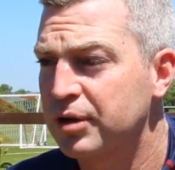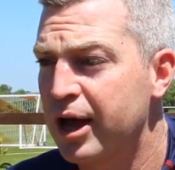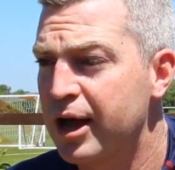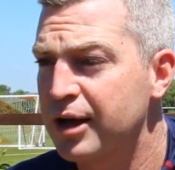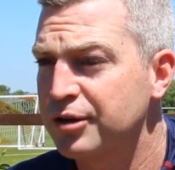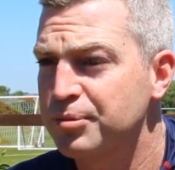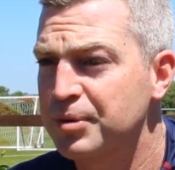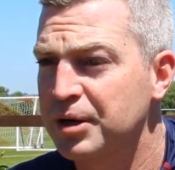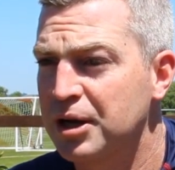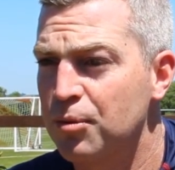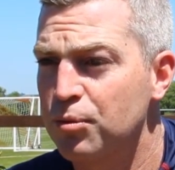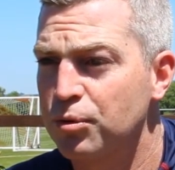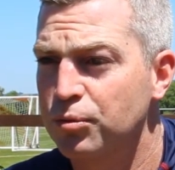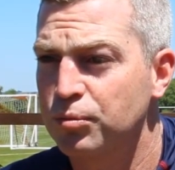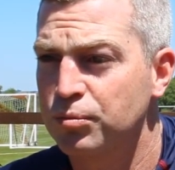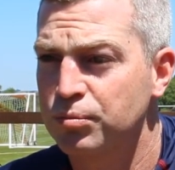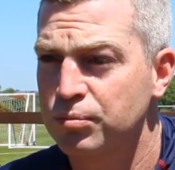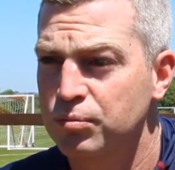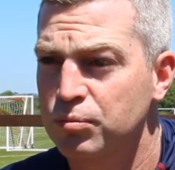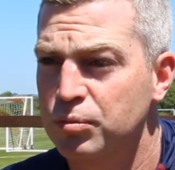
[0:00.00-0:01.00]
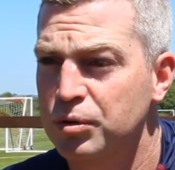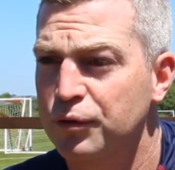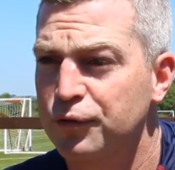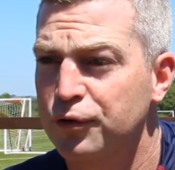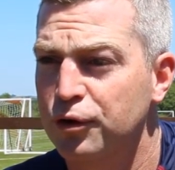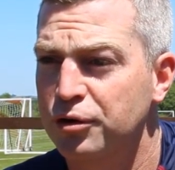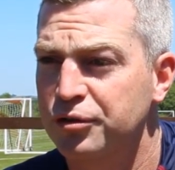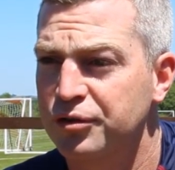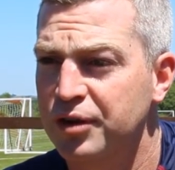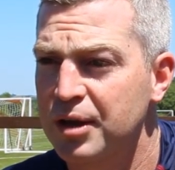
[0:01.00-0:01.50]
asked me to come on with the
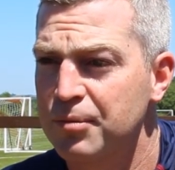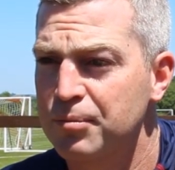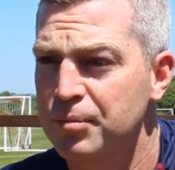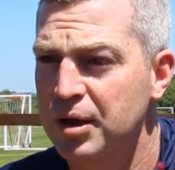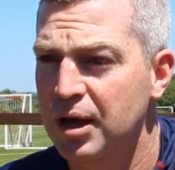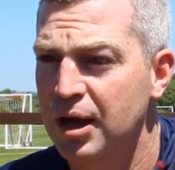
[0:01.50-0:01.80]
first team,